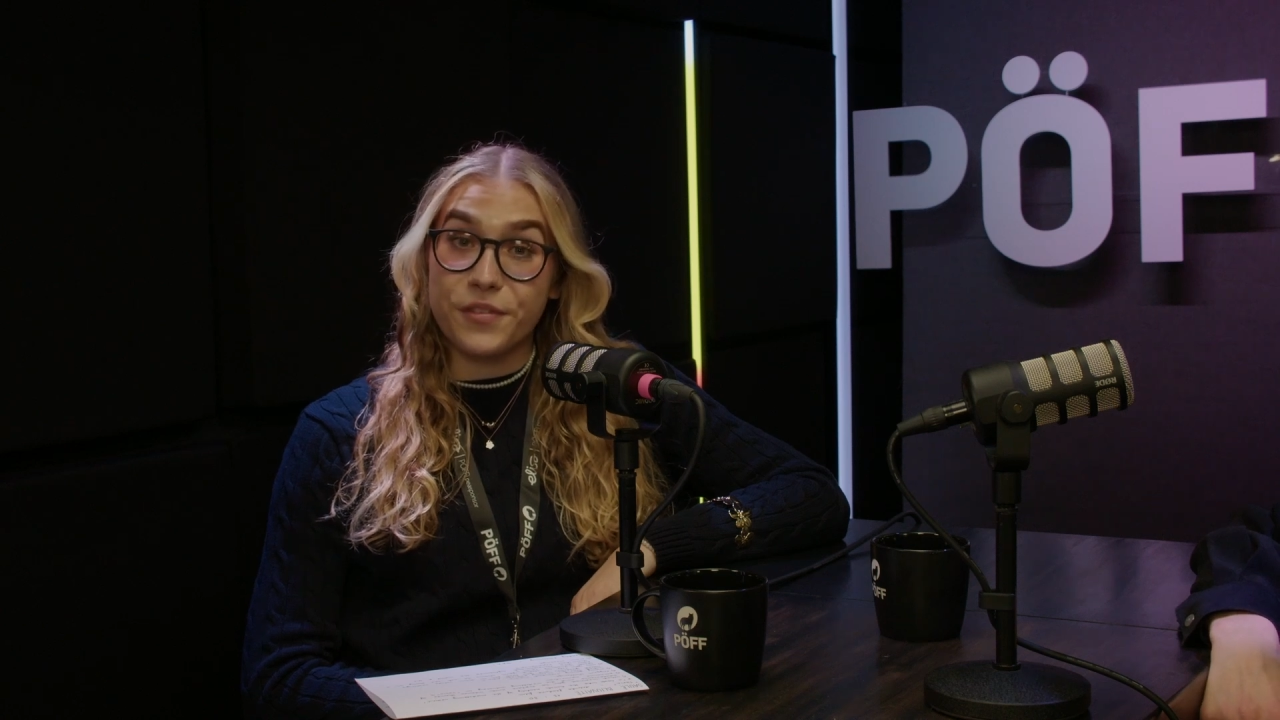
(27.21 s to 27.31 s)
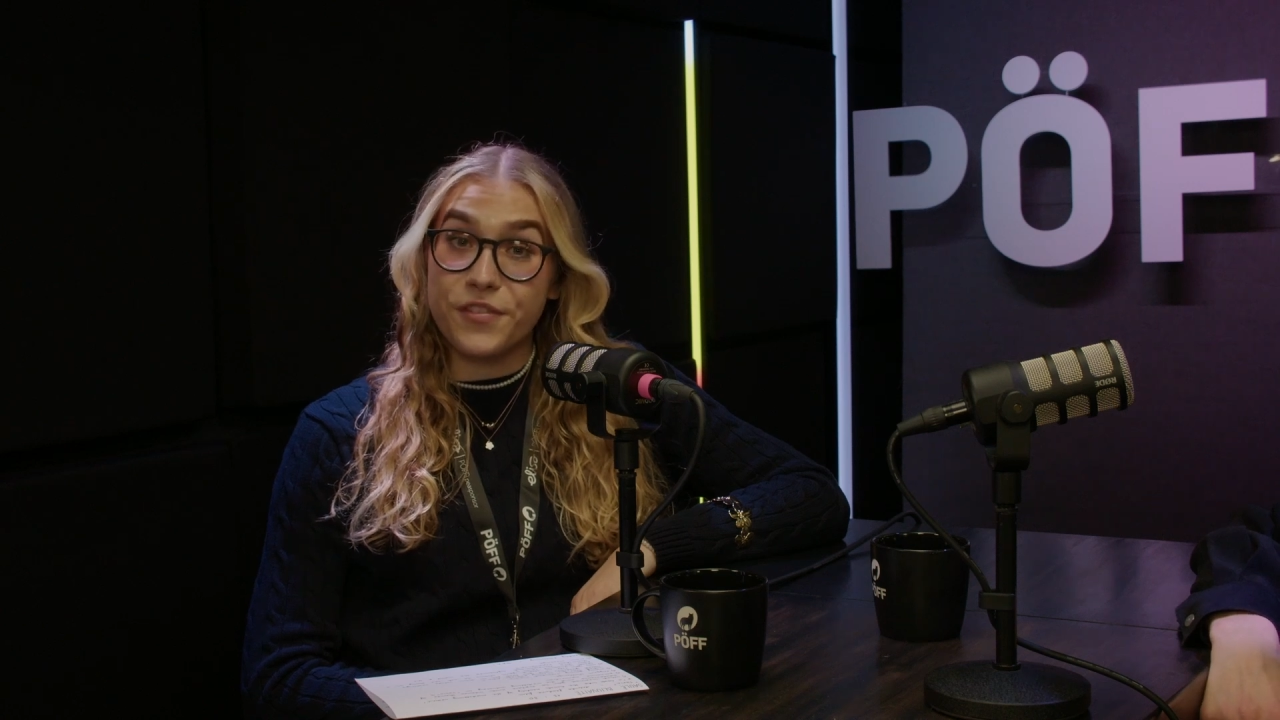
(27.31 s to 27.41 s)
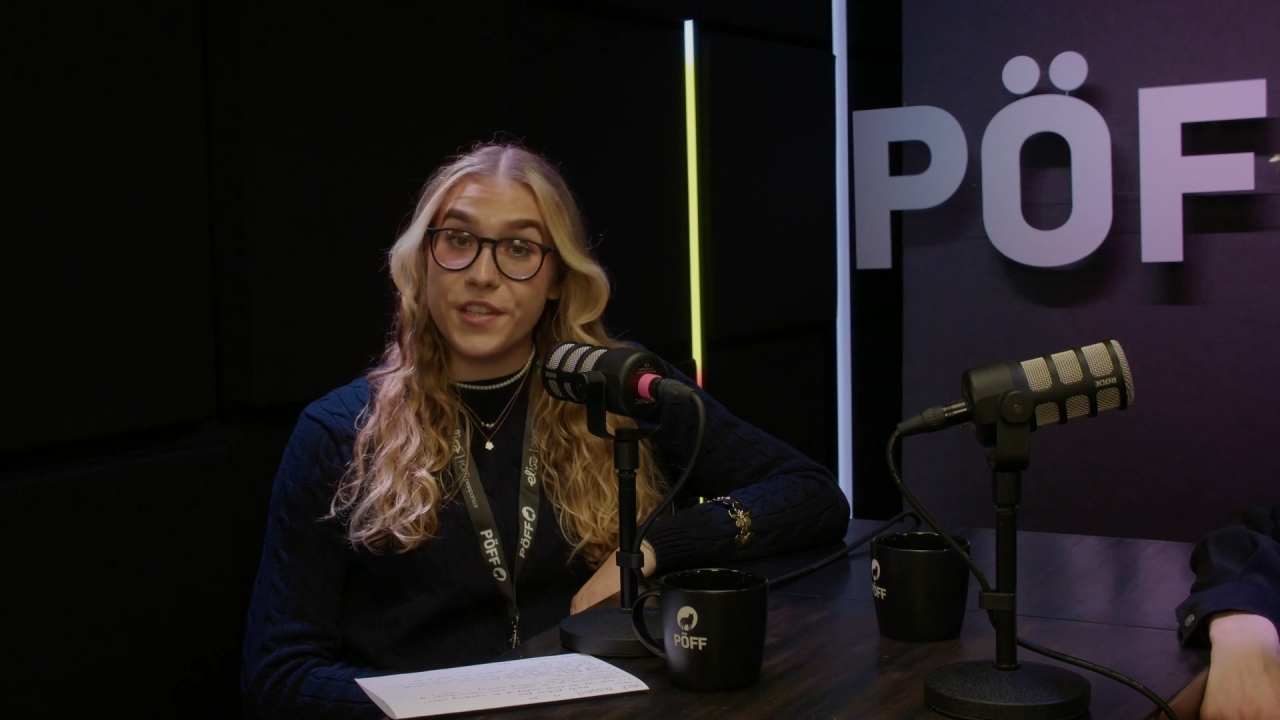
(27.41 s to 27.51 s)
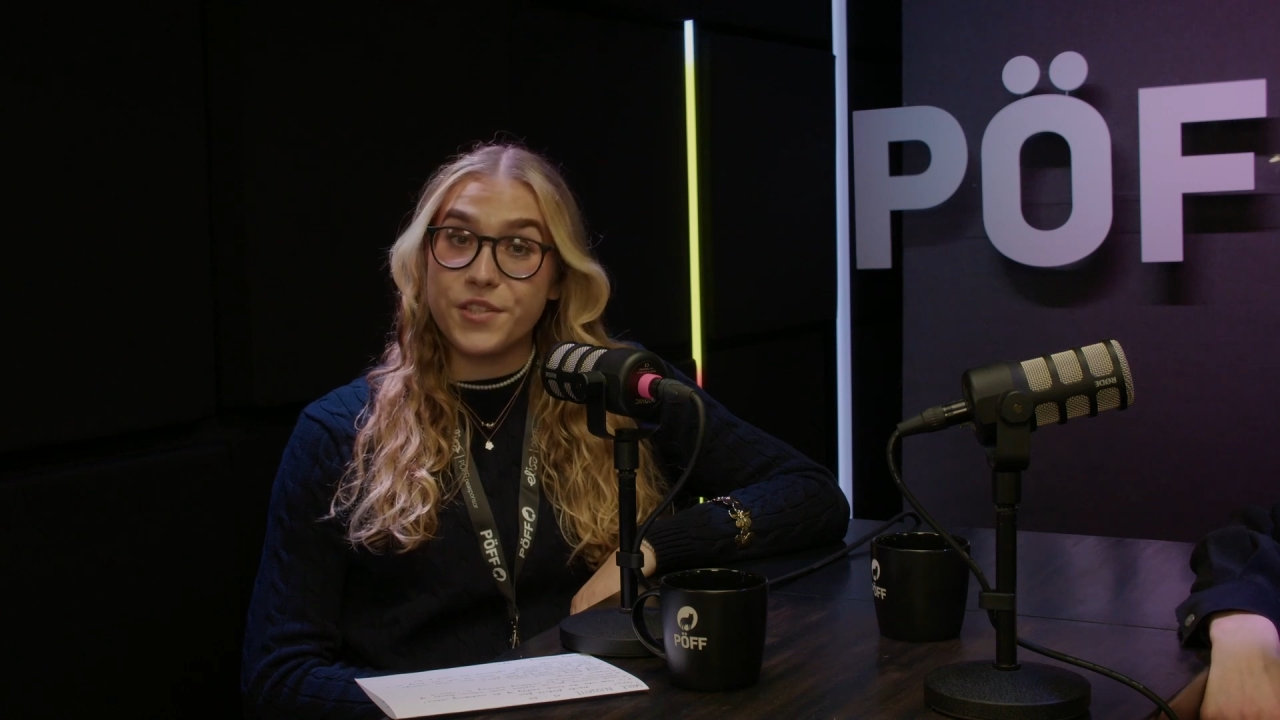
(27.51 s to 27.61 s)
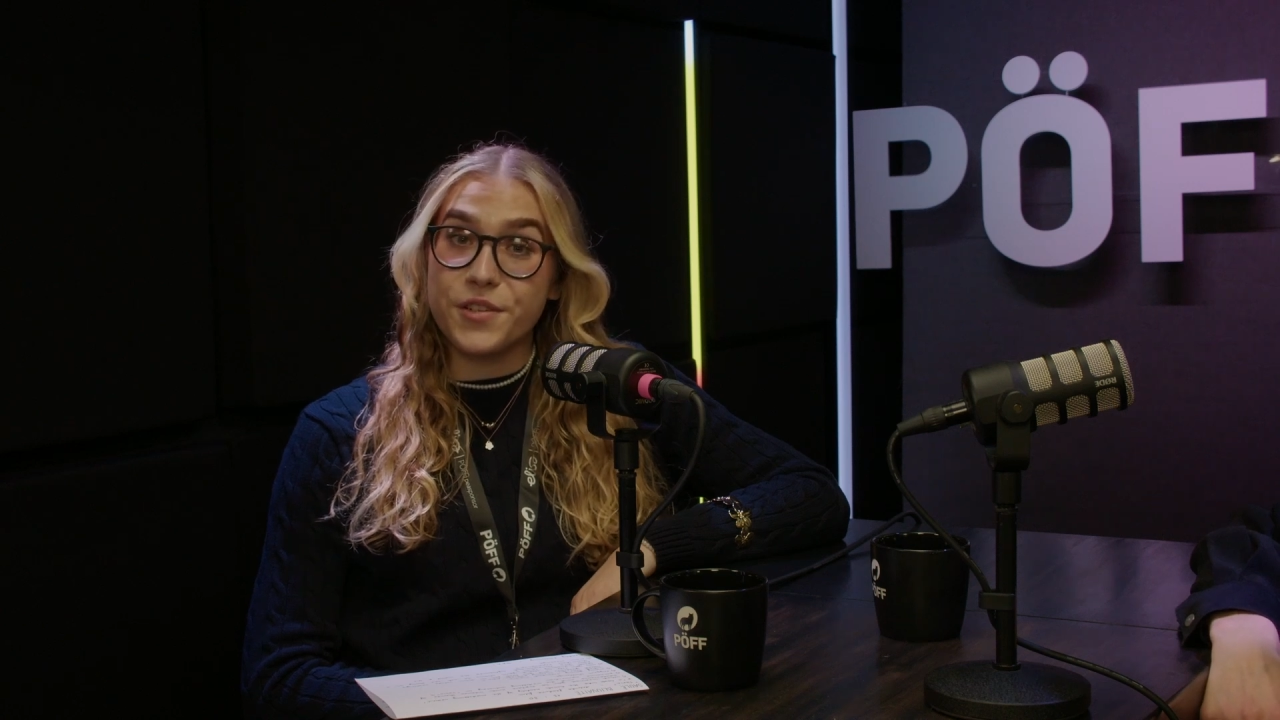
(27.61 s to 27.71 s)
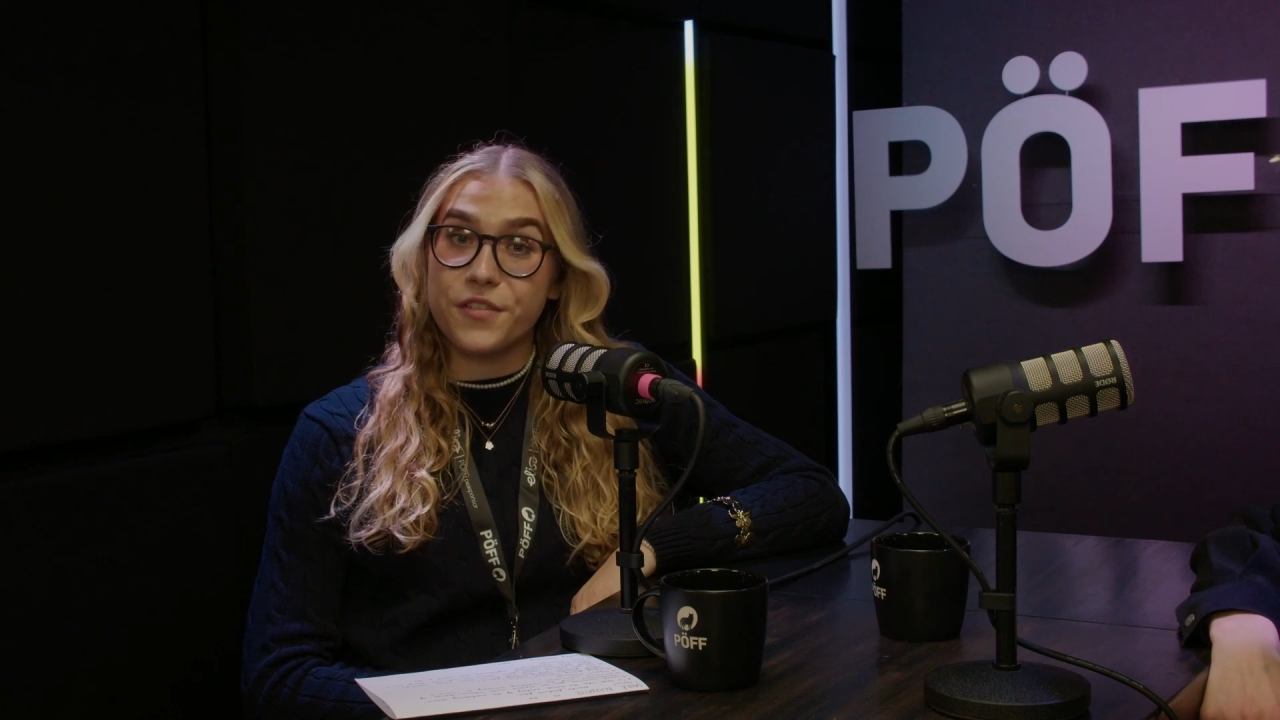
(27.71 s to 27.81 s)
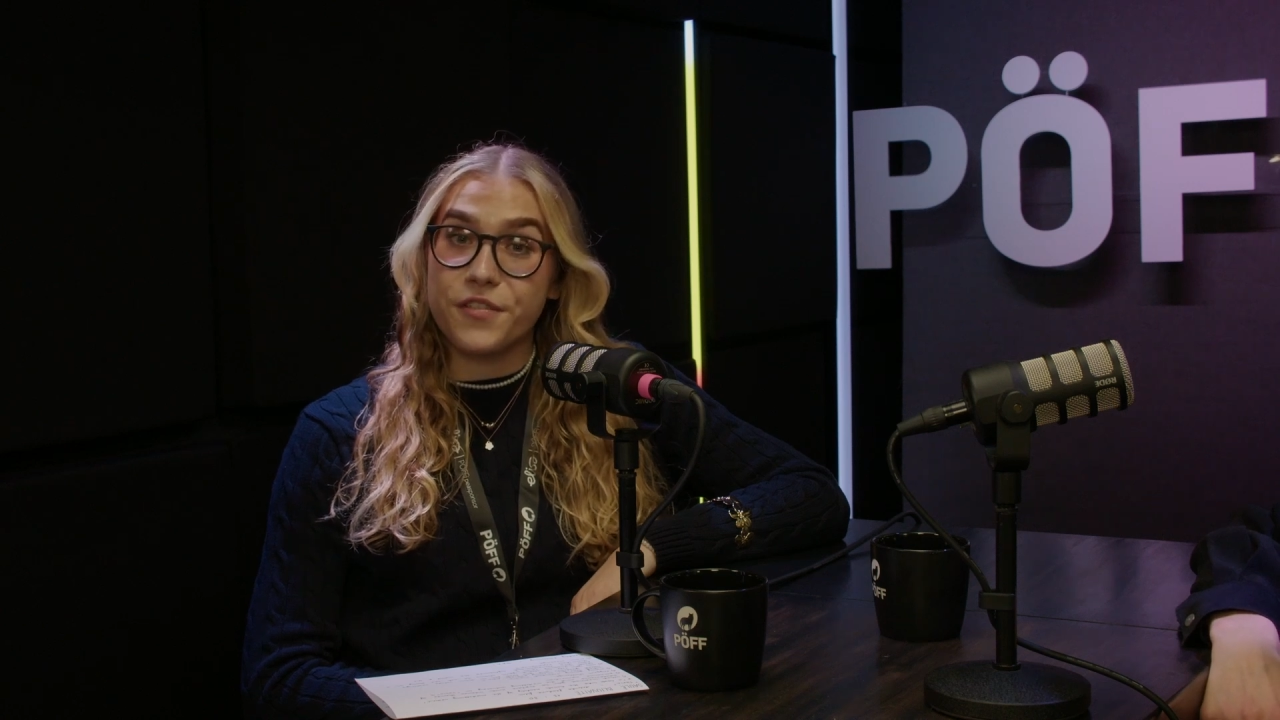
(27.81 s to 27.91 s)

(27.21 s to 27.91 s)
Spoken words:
feature